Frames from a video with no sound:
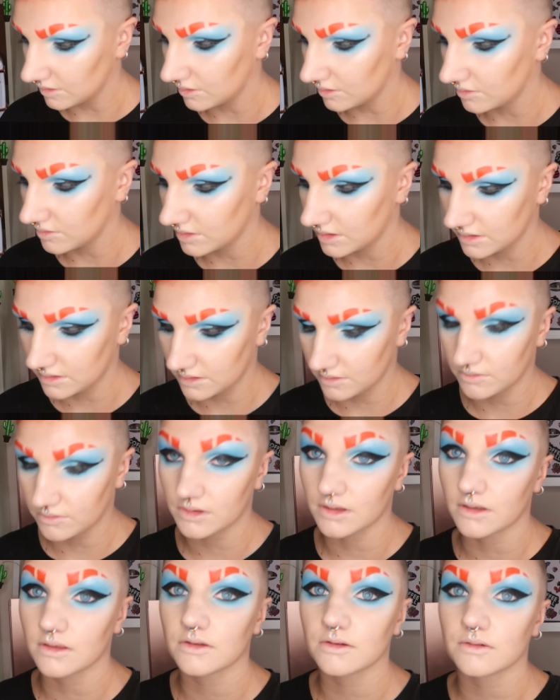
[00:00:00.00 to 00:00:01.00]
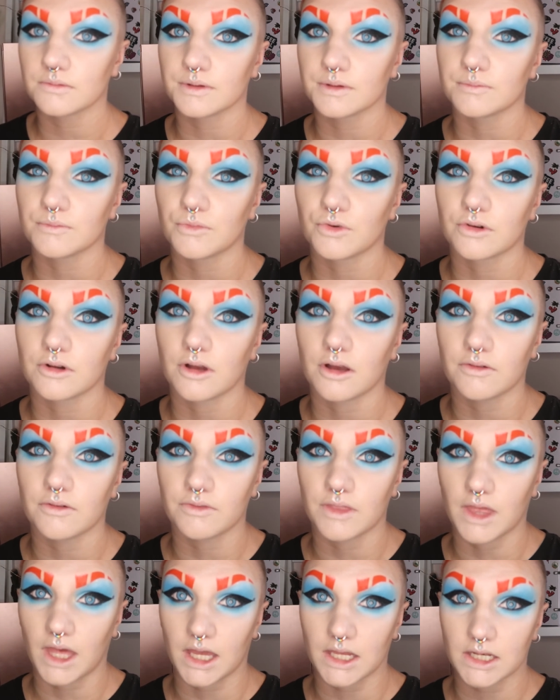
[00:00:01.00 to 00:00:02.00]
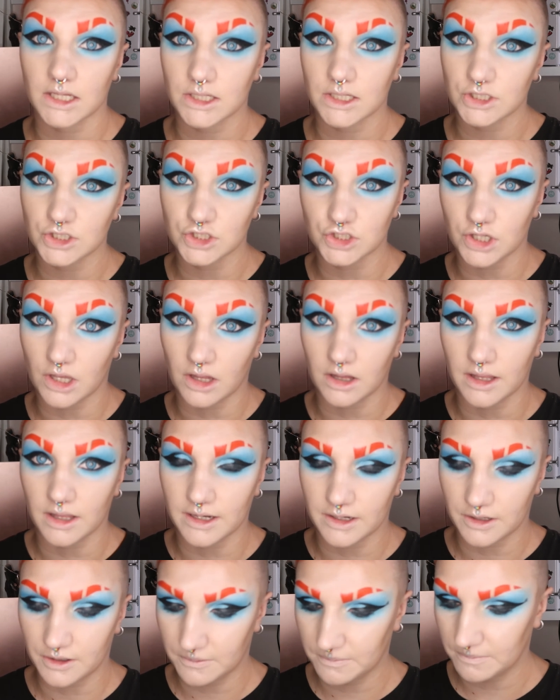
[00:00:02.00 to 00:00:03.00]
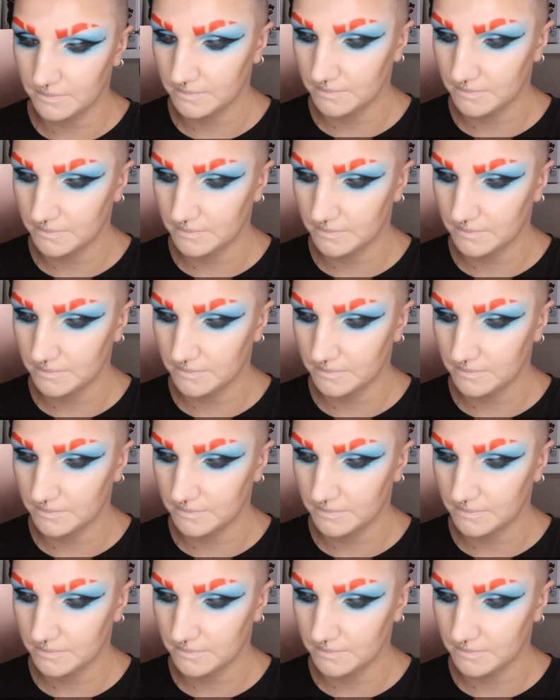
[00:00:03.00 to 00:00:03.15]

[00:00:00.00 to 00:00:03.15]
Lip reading: go in with a little bit more of that gel liner.